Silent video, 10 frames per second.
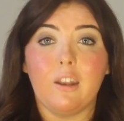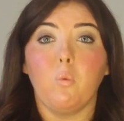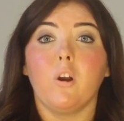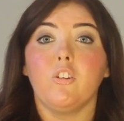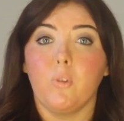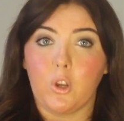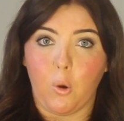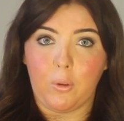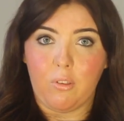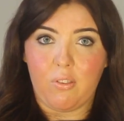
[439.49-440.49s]
Plan
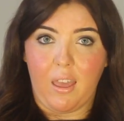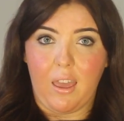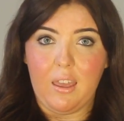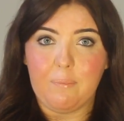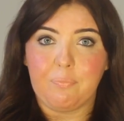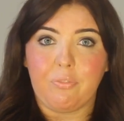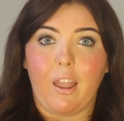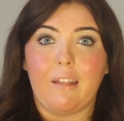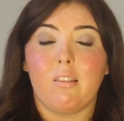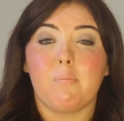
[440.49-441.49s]
what you are going to
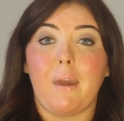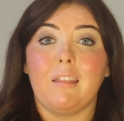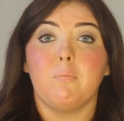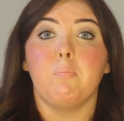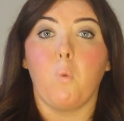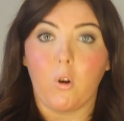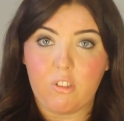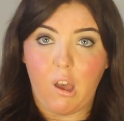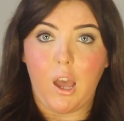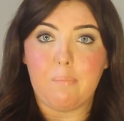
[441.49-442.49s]
say and
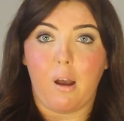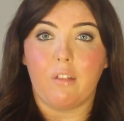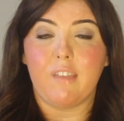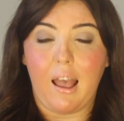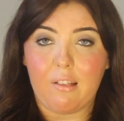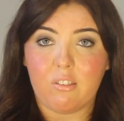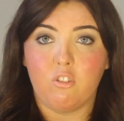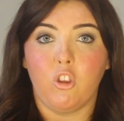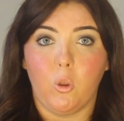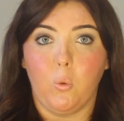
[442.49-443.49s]
spend more time on
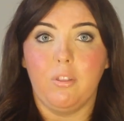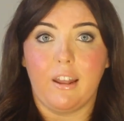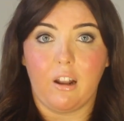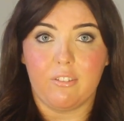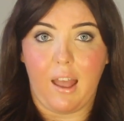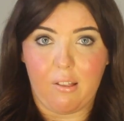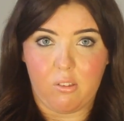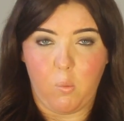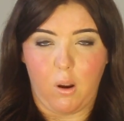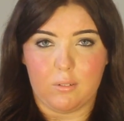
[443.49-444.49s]
task 2 than
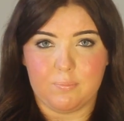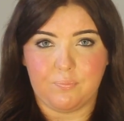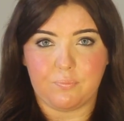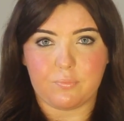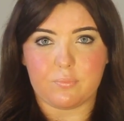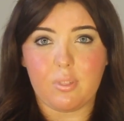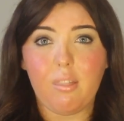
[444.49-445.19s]
on task 1.